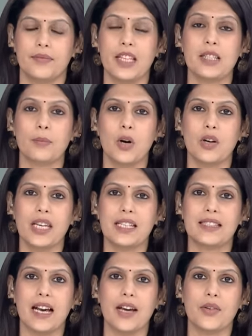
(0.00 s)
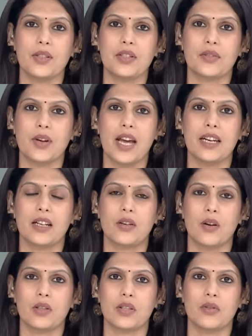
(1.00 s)
This morning, sirens ran
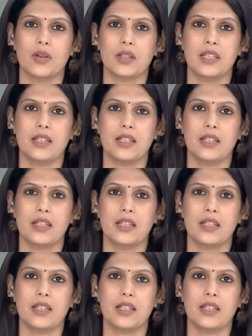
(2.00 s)
across northern